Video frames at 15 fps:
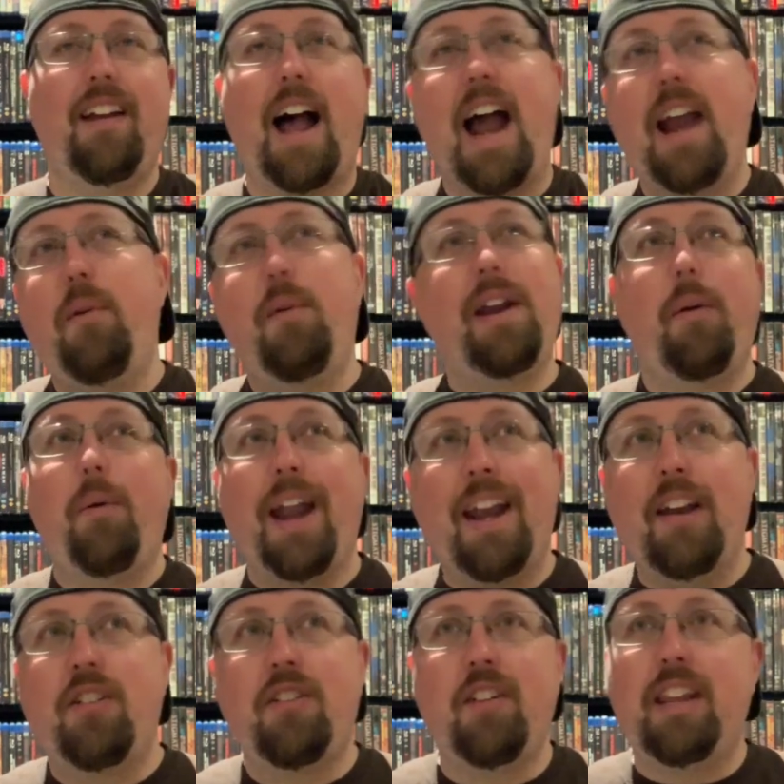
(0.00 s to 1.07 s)
I'd
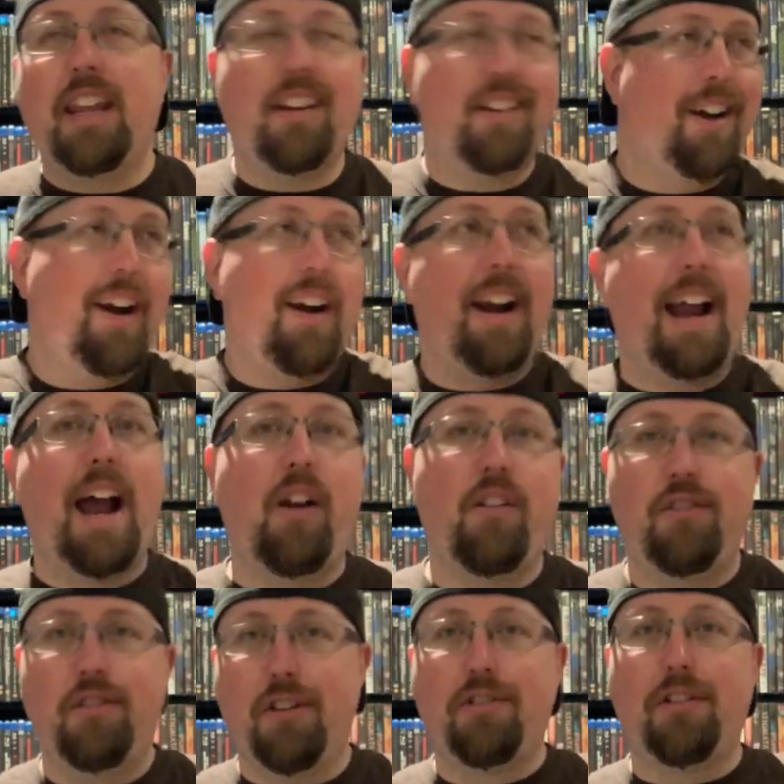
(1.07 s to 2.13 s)
rearrange the entire house
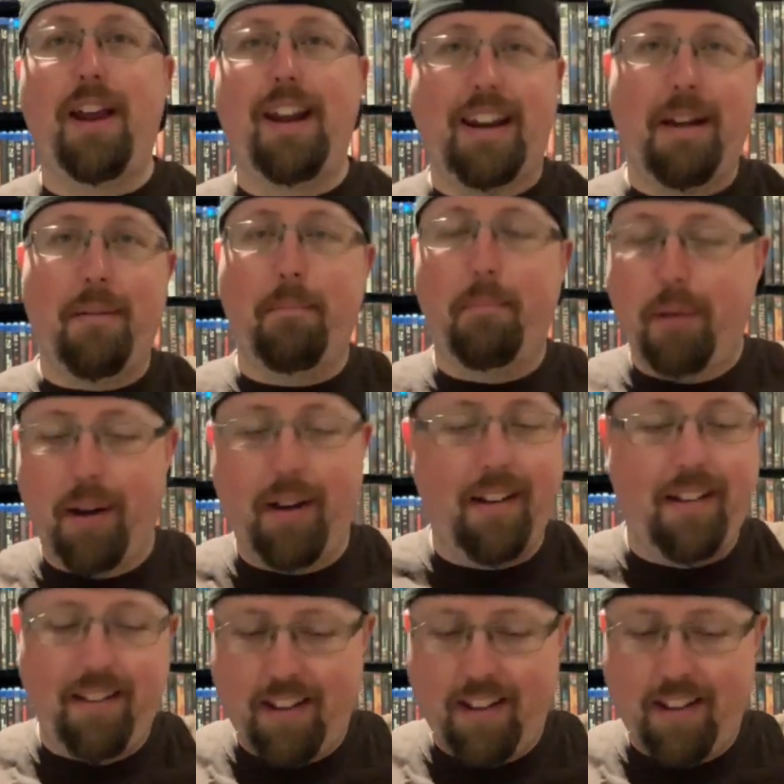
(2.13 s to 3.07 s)
just so I can put